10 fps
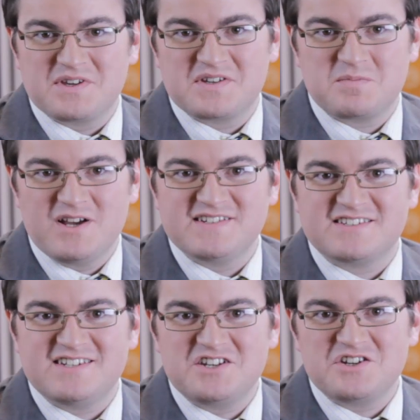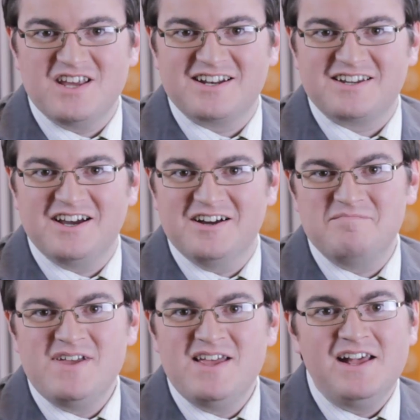with ExpressExtension.com,
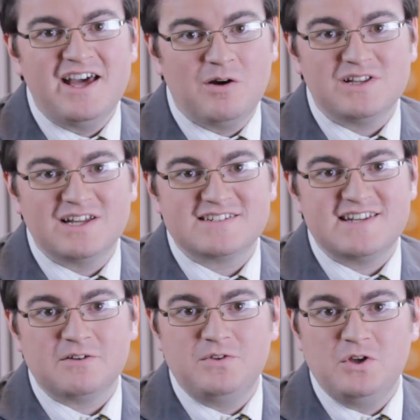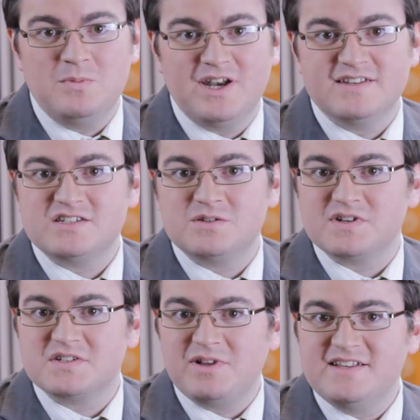and I would like to take a few minutes to
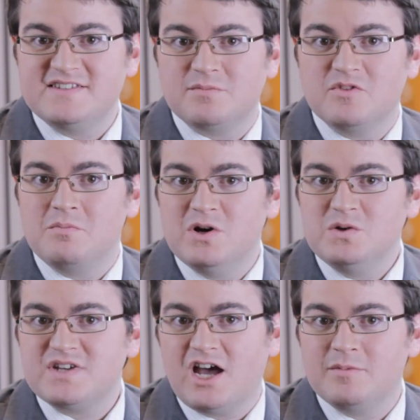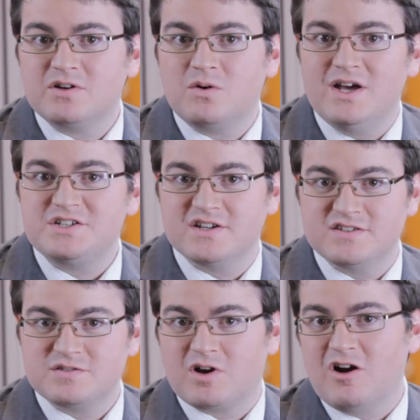explain some of the most common
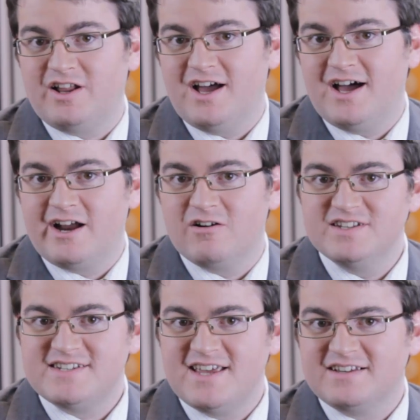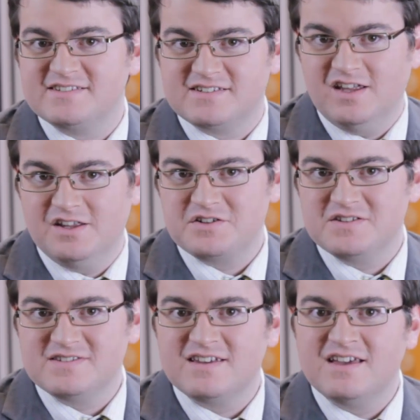questions regarding IRS tax
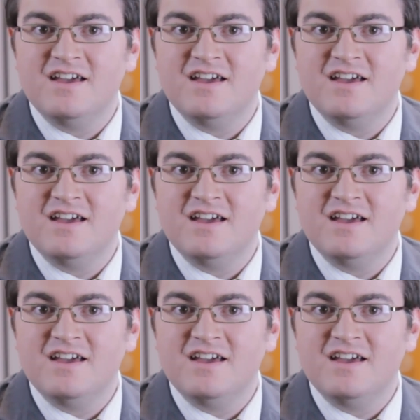extensions.